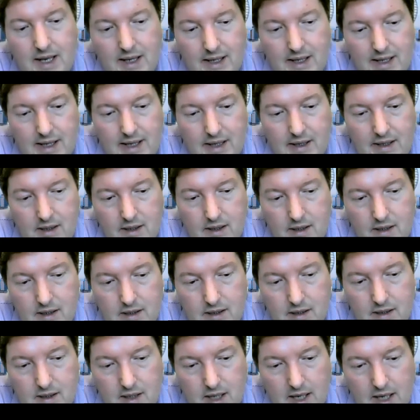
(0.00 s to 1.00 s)

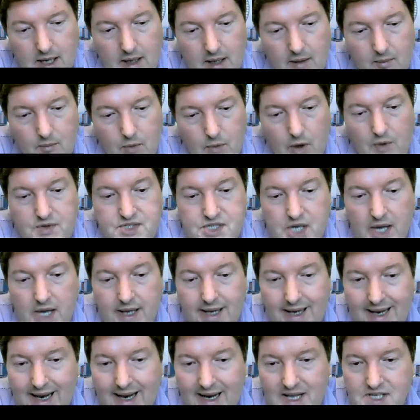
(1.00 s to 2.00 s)
well,
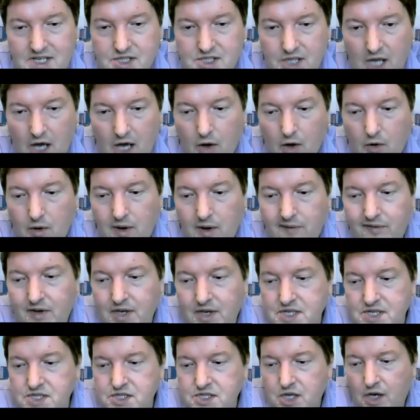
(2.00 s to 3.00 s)
certainly let us know. If you
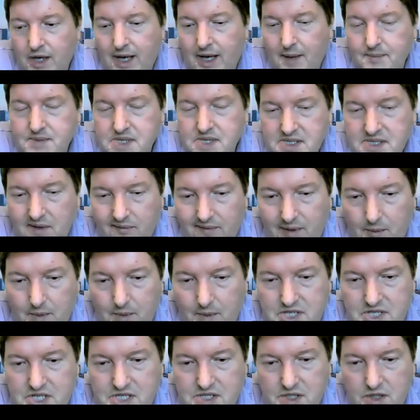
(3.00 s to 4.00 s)
just turn up to something
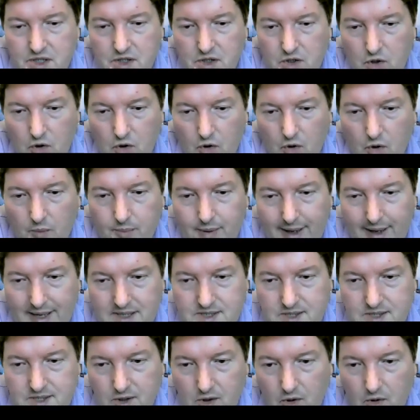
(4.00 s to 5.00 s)
which isn't your
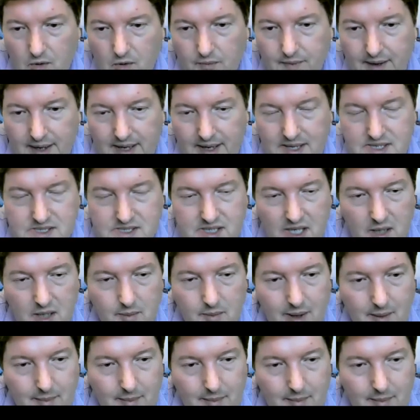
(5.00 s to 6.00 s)
practical, then it's going to
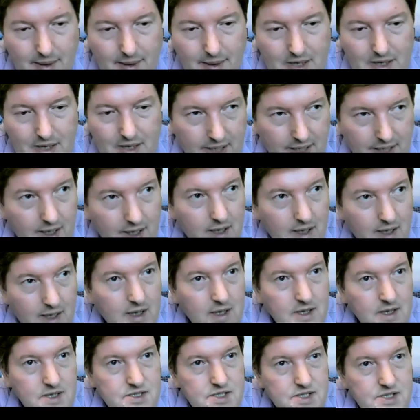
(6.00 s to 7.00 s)
be a bit tricky.
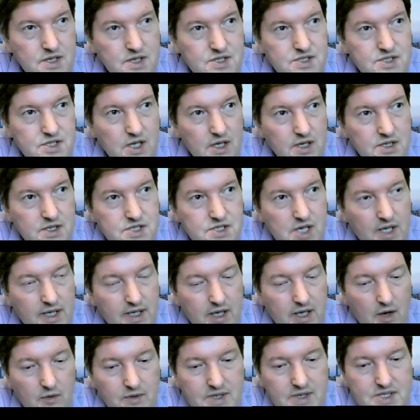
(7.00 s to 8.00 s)
So certainly
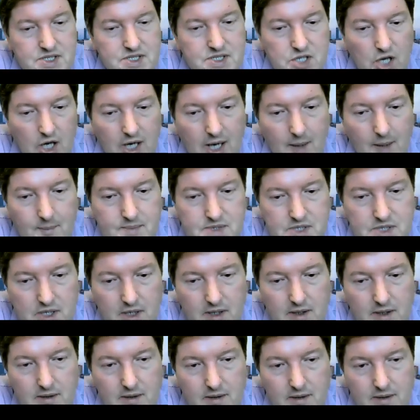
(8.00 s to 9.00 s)
don't just turn up
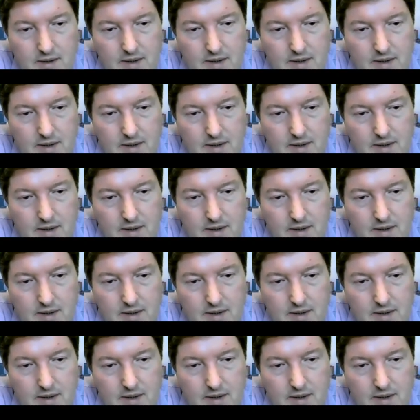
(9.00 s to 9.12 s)
to,